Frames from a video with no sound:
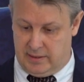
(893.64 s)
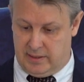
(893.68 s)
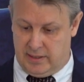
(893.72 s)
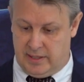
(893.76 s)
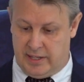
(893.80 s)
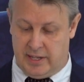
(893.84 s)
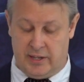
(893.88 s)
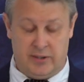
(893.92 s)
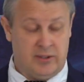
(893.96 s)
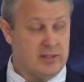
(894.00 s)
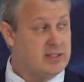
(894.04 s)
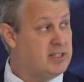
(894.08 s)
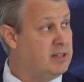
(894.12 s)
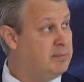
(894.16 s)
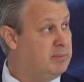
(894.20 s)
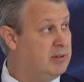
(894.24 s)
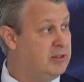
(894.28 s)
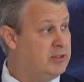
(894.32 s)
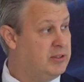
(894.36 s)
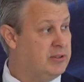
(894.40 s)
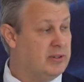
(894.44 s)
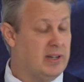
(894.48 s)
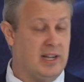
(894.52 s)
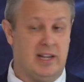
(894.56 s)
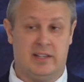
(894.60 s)
He also
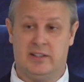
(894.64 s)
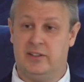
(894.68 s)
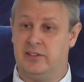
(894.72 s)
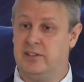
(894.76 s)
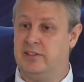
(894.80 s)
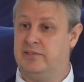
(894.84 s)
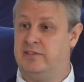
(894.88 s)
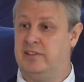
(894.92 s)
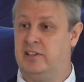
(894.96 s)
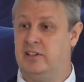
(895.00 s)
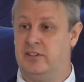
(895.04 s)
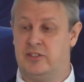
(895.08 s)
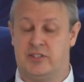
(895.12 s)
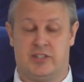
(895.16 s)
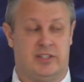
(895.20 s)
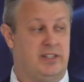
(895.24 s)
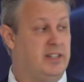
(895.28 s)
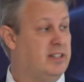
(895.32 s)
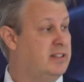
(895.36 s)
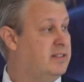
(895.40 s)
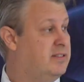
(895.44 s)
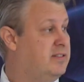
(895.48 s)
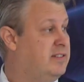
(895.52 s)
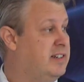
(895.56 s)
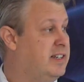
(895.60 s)
put together the
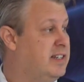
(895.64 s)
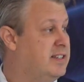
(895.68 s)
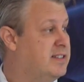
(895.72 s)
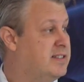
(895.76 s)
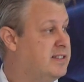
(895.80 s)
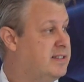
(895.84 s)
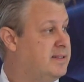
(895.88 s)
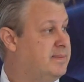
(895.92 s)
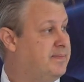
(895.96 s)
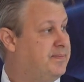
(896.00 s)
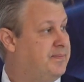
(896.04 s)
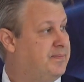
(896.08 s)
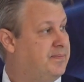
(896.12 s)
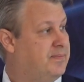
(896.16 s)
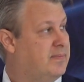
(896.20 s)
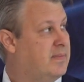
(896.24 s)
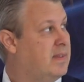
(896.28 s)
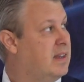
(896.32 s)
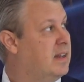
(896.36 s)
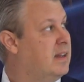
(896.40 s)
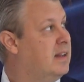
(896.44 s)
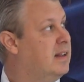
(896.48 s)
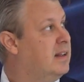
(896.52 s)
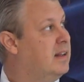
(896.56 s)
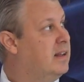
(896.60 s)
phylogenetic trees.
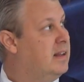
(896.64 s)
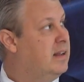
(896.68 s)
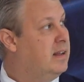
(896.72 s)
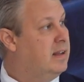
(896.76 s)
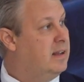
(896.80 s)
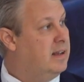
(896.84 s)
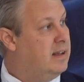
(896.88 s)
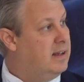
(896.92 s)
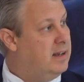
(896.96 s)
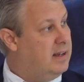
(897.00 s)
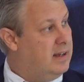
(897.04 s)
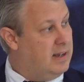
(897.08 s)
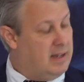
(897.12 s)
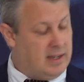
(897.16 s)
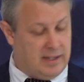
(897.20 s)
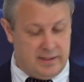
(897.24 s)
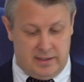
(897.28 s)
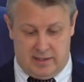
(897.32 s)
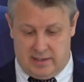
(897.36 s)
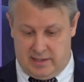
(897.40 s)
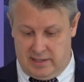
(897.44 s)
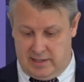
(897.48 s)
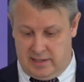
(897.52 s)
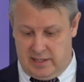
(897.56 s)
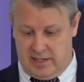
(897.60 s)
And
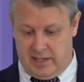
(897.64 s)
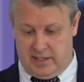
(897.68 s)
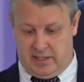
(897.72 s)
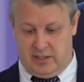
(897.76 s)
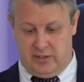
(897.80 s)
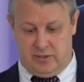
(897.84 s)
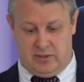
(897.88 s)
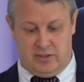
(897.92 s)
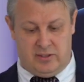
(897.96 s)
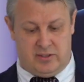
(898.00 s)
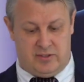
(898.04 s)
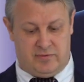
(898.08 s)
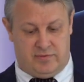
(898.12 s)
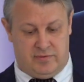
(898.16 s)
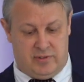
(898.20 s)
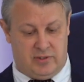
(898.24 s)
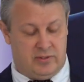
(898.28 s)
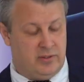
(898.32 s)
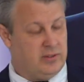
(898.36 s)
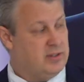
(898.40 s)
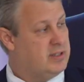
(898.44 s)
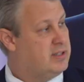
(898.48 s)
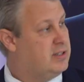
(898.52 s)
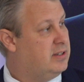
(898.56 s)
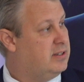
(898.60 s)
I'd like you to
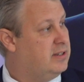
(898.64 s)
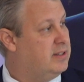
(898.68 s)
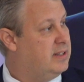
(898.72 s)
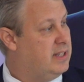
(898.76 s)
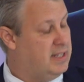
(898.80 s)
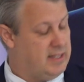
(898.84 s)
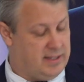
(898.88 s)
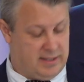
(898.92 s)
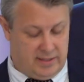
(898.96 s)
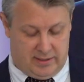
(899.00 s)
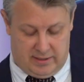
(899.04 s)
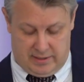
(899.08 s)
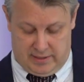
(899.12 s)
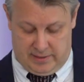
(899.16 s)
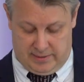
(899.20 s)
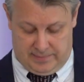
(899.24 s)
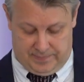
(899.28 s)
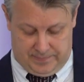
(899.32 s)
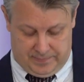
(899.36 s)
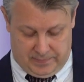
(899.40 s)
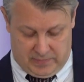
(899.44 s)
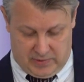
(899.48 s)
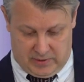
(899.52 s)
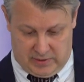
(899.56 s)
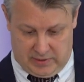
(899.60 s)
focus on this,
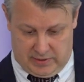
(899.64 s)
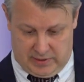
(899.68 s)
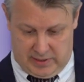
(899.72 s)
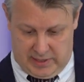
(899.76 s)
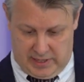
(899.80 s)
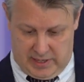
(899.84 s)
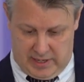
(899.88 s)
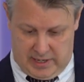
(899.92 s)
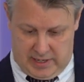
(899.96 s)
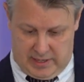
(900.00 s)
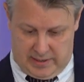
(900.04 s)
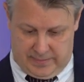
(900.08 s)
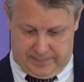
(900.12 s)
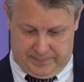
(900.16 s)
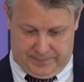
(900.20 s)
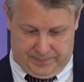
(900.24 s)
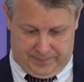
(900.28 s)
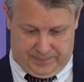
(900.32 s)
on the